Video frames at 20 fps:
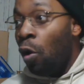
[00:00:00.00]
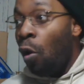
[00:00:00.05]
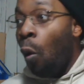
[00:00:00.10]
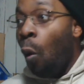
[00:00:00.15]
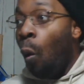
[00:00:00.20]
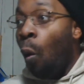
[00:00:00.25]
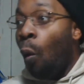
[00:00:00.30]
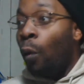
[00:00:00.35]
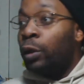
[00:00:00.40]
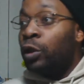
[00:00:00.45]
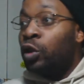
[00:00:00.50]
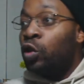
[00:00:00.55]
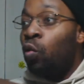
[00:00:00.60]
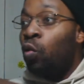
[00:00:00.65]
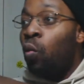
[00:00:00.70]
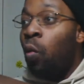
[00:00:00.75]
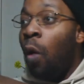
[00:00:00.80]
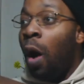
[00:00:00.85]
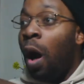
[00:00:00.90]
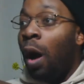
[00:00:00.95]
or to
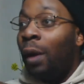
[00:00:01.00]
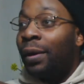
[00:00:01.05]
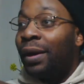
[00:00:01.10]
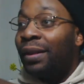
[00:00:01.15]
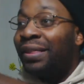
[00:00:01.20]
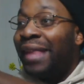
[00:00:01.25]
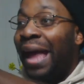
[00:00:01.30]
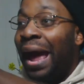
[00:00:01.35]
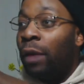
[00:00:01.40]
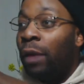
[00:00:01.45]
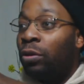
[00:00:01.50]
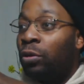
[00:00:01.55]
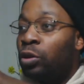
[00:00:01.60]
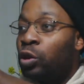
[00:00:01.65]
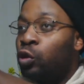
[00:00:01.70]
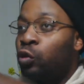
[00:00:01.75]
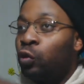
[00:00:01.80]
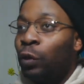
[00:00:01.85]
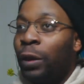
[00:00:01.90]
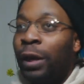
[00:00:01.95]
walk down the
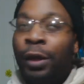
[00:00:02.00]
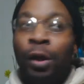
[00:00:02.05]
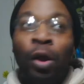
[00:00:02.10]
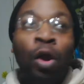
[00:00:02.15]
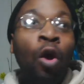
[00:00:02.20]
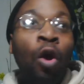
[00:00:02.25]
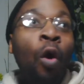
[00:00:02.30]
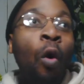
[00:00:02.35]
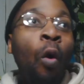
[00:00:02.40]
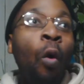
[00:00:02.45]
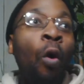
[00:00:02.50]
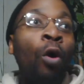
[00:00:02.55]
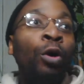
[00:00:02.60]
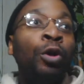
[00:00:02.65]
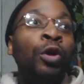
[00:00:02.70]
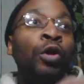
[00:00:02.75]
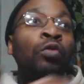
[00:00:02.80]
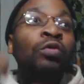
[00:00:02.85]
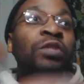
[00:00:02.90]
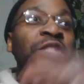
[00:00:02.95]
street or
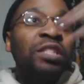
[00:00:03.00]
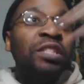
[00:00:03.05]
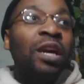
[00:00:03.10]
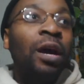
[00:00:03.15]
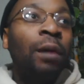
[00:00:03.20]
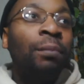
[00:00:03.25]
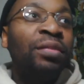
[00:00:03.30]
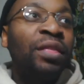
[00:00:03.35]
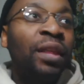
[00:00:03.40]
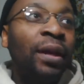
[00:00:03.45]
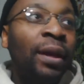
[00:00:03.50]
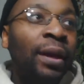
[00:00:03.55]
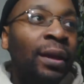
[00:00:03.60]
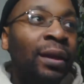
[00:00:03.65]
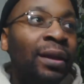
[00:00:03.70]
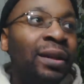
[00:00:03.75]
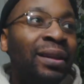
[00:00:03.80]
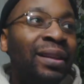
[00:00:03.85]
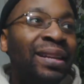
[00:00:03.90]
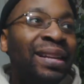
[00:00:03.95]
do
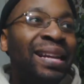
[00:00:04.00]
something